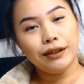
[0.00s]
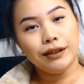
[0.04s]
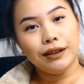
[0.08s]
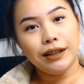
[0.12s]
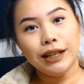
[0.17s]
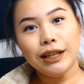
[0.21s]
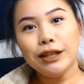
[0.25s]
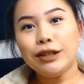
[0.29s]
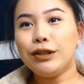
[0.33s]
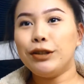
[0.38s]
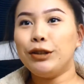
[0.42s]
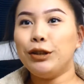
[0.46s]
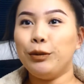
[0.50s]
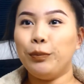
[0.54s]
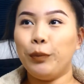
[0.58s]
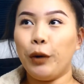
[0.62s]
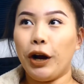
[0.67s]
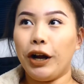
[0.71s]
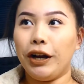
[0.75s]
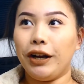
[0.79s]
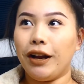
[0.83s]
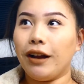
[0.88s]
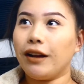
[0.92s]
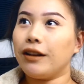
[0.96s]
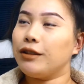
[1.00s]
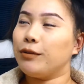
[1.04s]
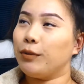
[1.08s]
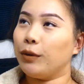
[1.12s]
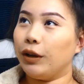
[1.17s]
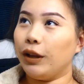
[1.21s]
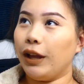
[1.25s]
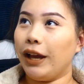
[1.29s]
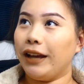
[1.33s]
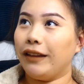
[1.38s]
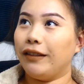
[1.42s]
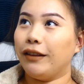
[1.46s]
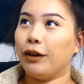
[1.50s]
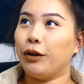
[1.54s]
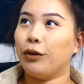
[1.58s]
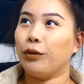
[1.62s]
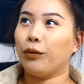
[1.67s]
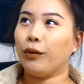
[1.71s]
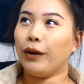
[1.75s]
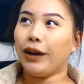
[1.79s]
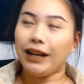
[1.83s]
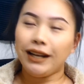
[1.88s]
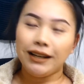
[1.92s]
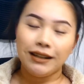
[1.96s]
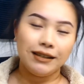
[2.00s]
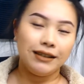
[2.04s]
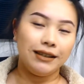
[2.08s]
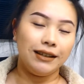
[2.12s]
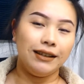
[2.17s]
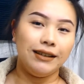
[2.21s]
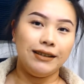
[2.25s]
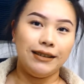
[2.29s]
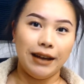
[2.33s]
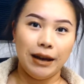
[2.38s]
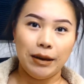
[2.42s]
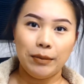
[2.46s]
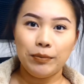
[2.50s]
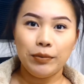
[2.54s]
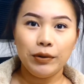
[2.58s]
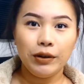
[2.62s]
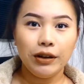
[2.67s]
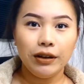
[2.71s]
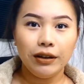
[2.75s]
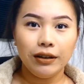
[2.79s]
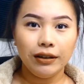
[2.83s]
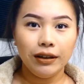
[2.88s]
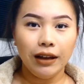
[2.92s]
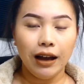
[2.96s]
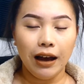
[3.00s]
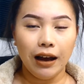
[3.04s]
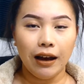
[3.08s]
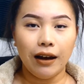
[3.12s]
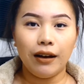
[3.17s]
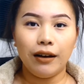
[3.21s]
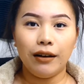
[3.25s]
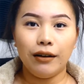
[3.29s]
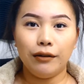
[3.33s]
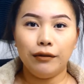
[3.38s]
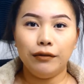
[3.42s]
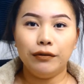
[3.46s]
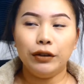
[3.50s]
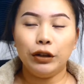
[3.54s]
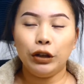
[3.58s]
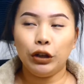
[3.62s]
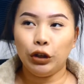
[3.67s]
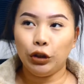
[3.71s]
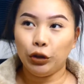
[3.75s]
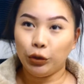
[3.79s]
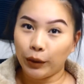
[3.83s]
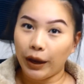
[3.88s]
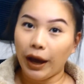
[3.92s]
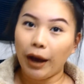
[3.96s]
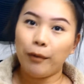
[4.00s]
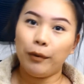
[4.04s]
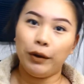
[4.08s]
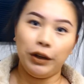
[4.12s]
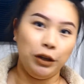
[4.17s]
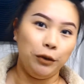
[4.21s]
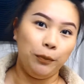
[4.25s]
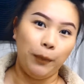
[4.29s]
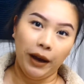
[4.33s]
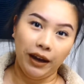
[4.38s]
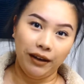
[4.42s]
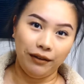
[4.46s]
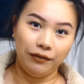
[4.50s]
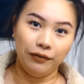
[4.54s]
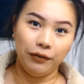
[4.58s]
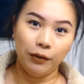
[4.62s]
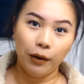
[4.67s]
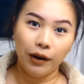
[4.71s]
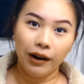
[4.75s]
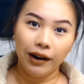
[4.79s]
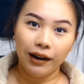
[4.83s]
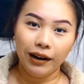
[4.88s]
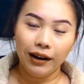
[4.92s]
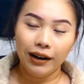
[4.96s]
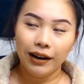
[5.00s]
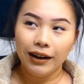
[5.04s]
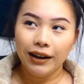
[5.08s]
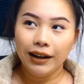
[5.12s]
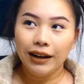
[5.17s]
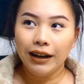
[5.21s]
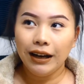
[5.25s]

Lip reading: These two products like the greatest example of you get what you paid for.